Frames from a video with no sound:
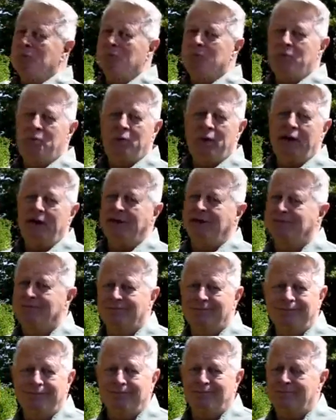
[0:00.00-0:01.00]
But
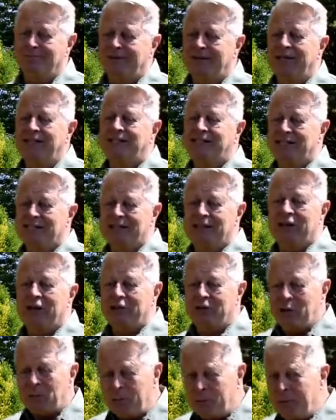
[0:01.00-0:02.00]
it's
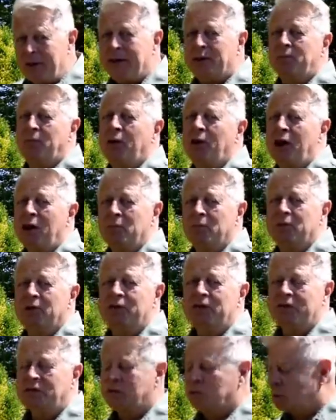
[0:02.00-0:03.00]
the big problem with
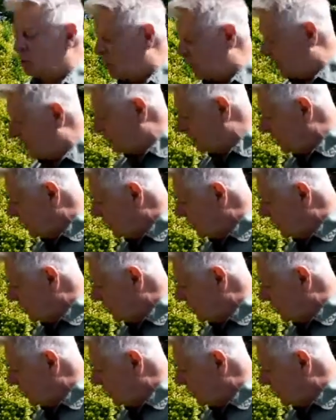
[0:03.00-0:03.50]
this one